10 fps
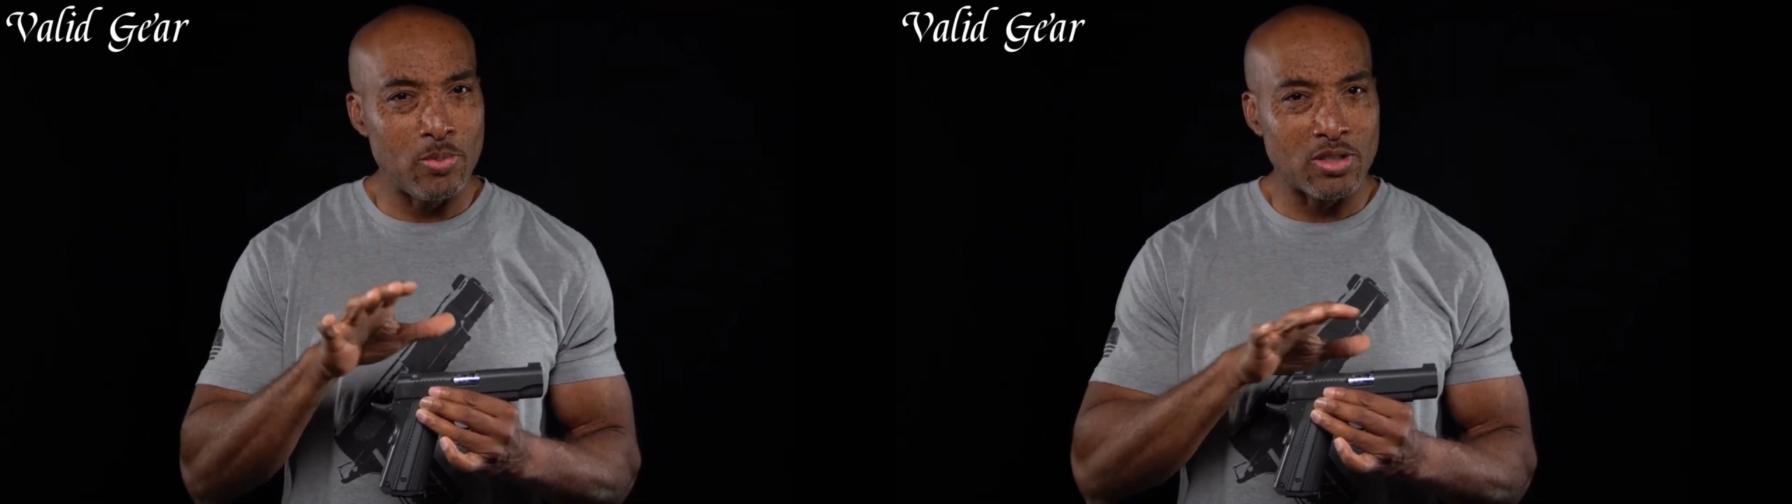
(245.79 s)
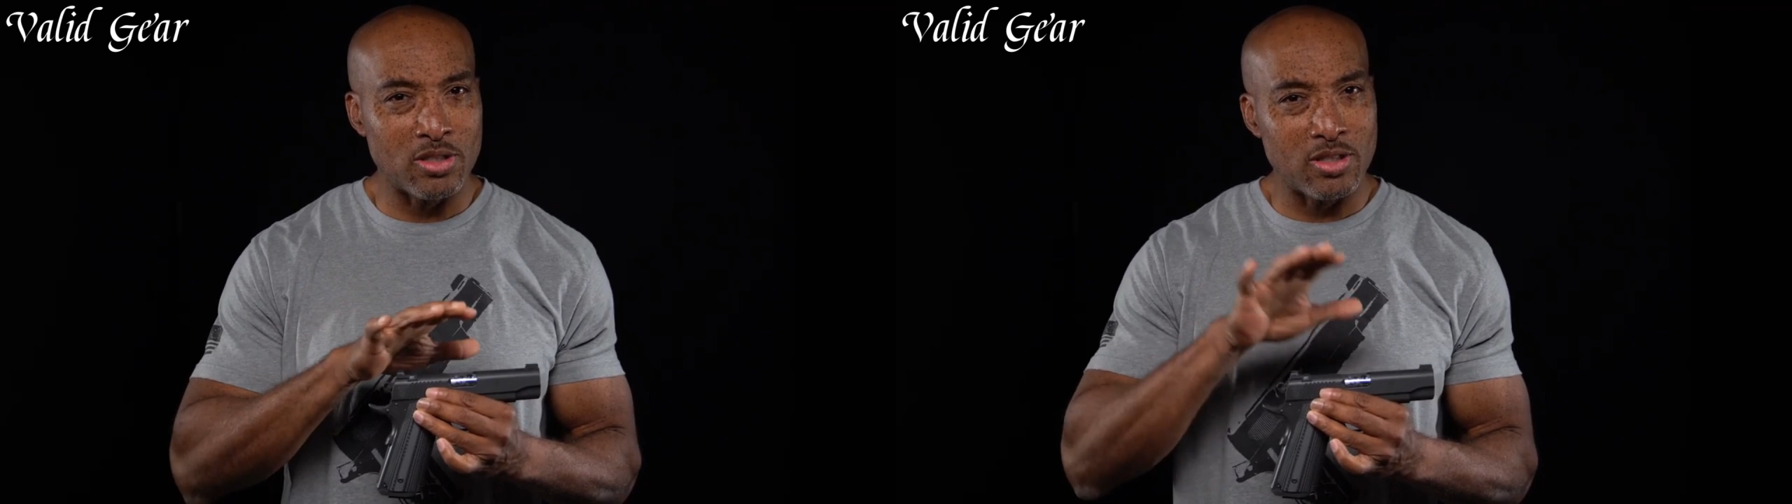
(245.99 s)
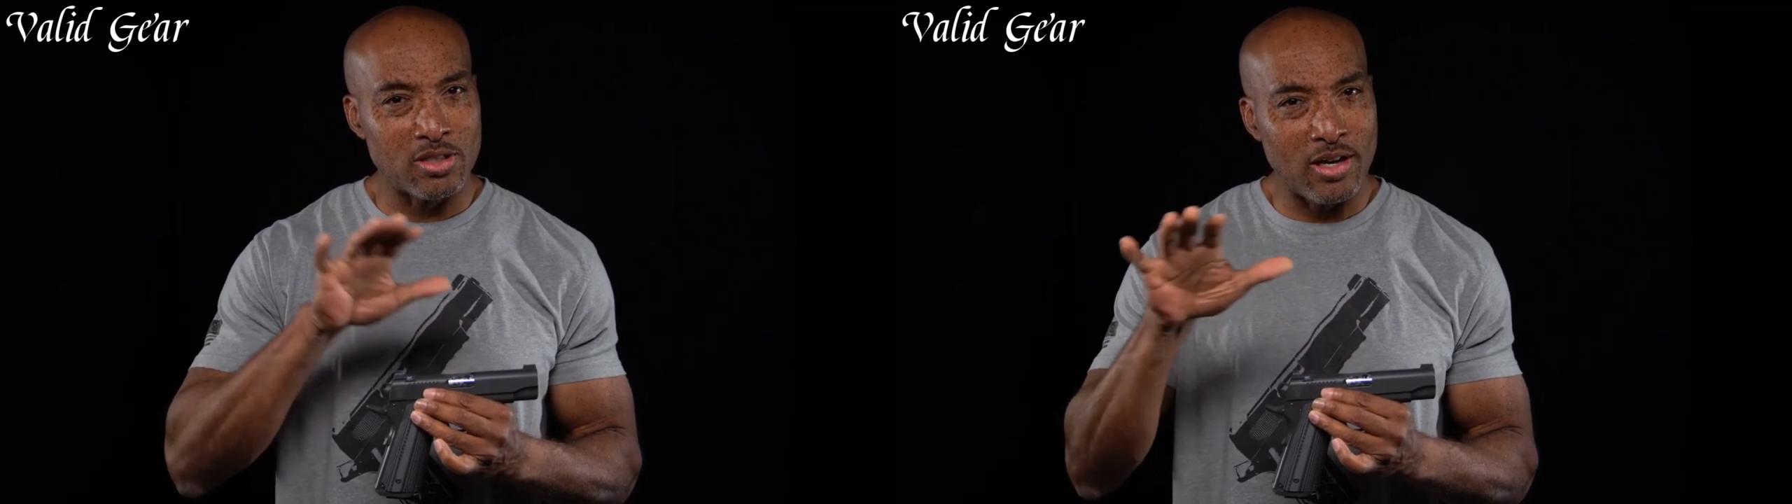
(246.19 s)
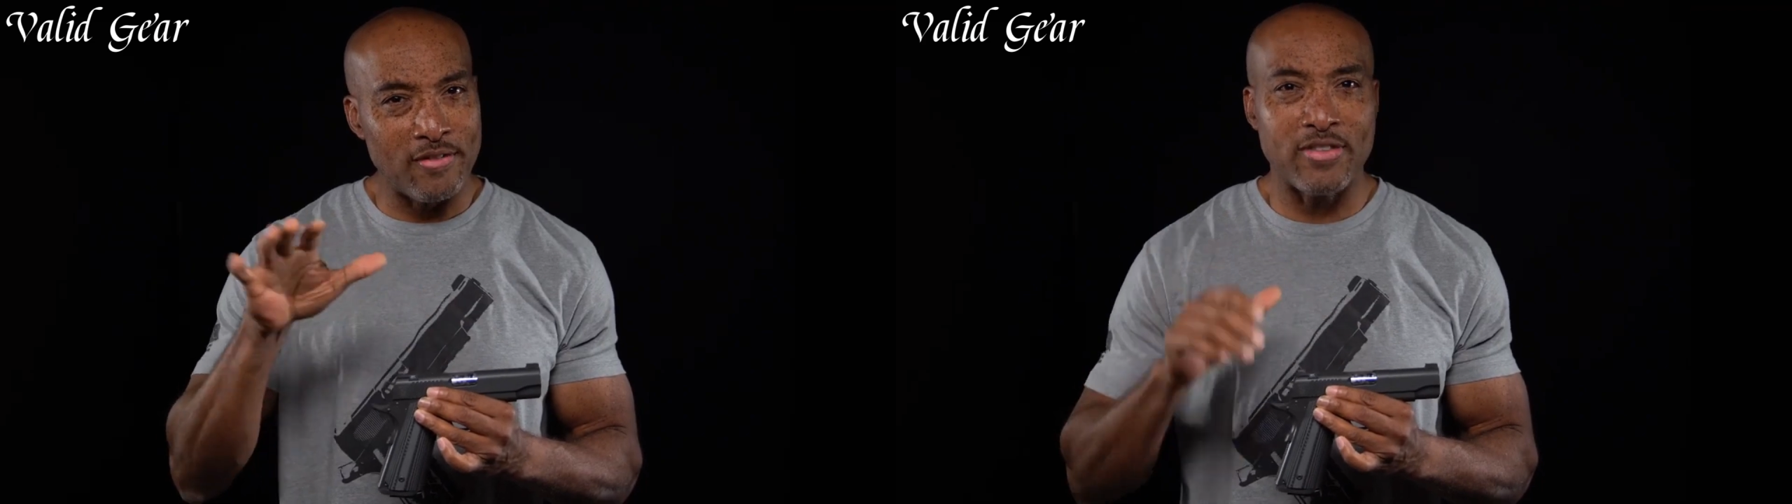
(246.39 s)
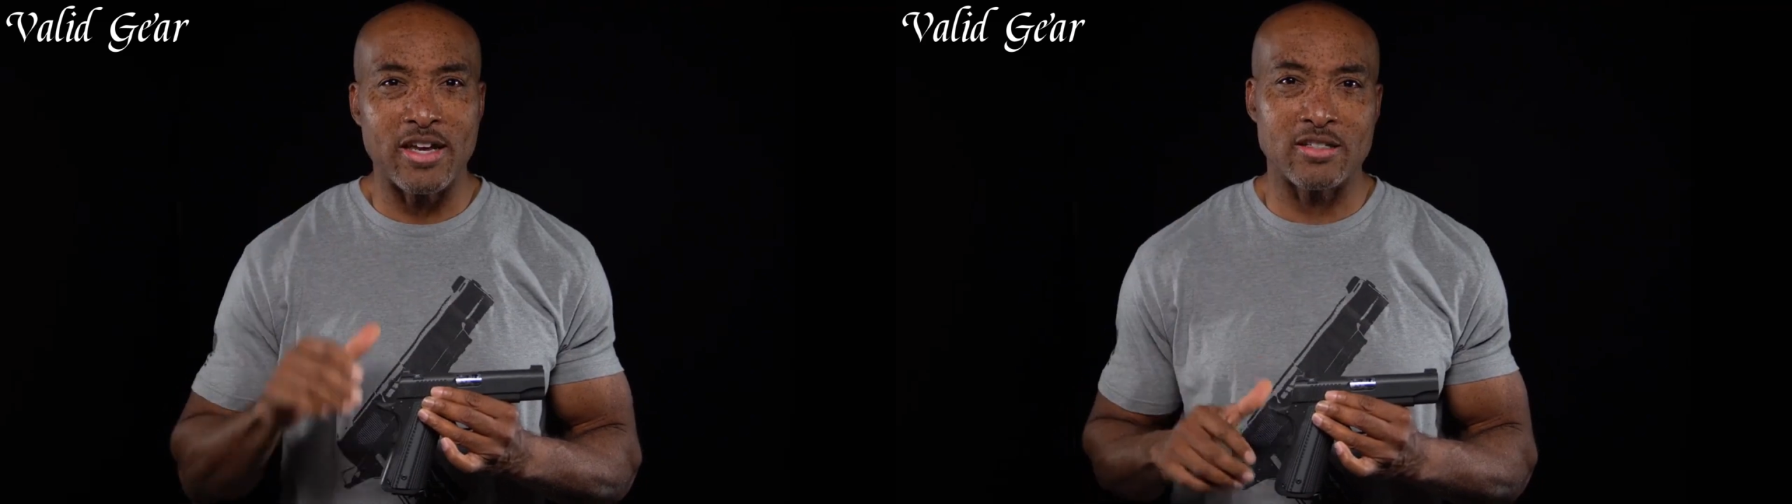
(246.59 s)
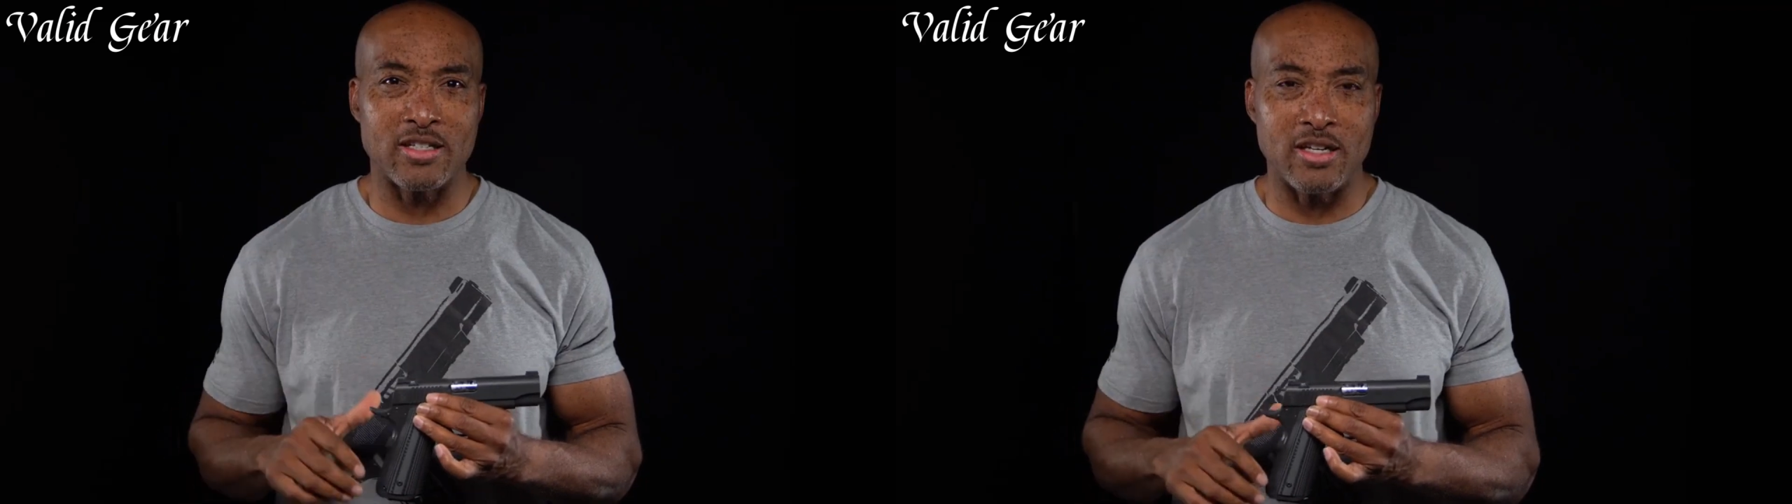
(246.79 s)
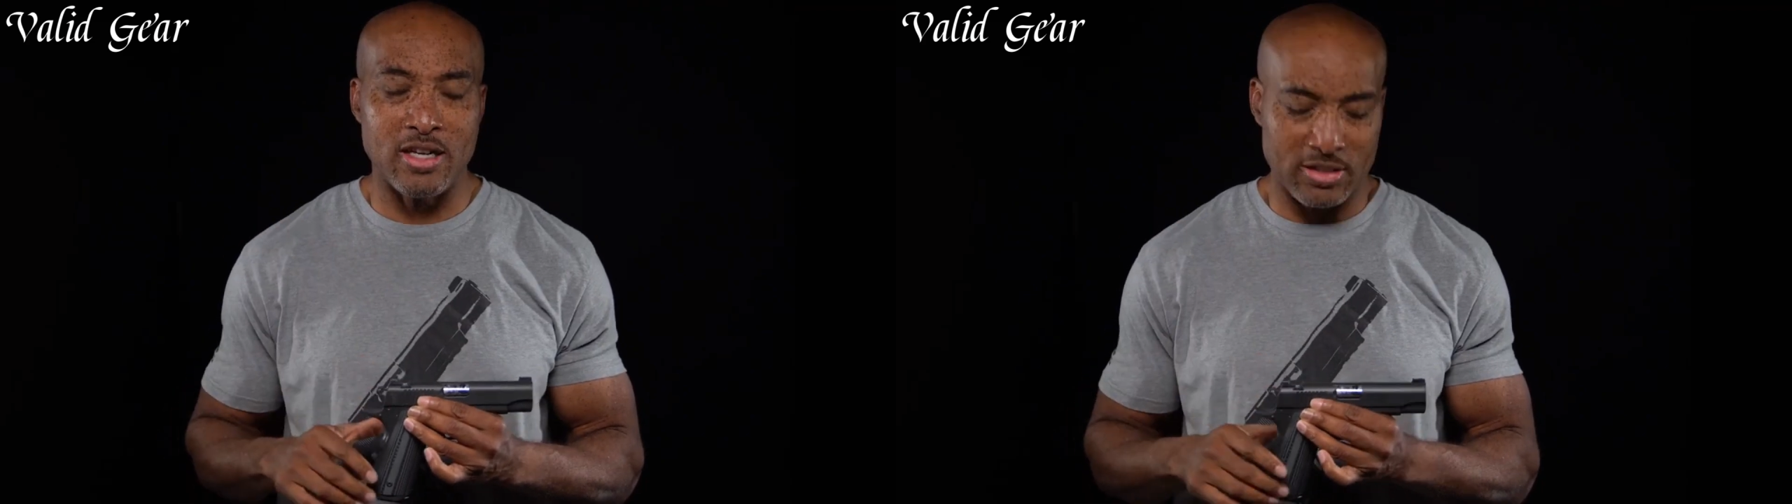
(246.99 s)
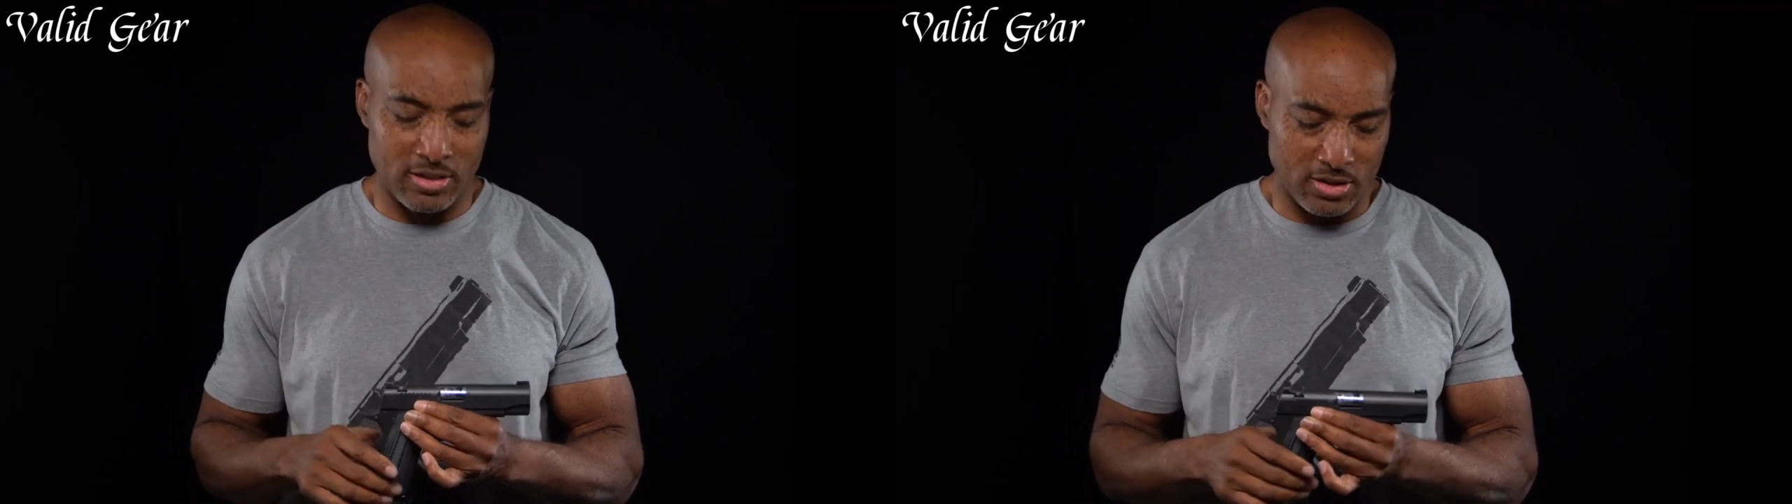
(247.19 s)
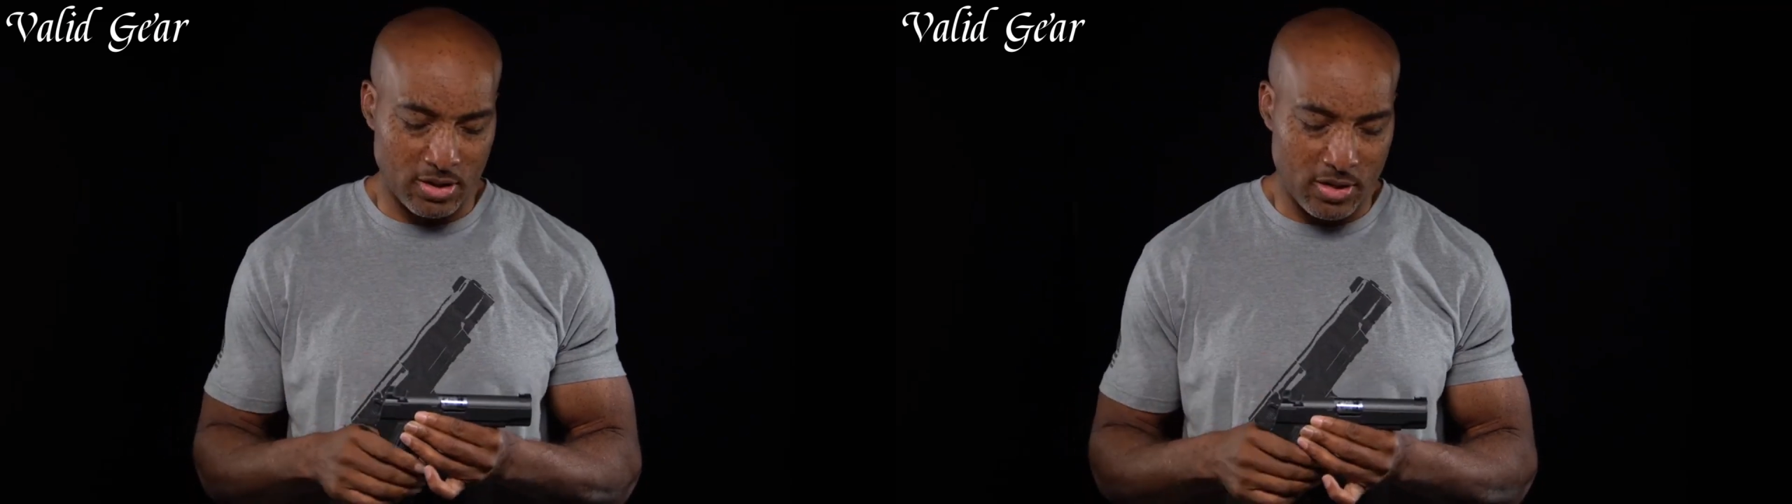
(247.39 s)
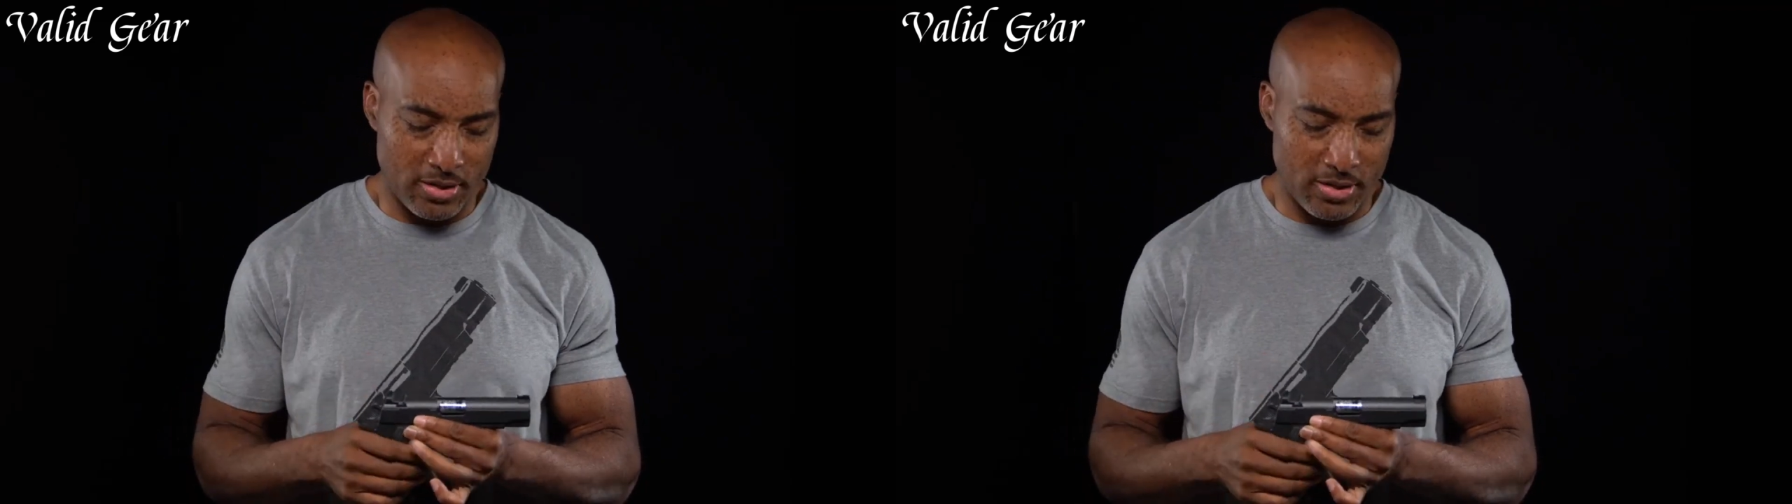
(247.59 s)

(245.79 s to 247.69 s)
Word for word: uncompromising accuracy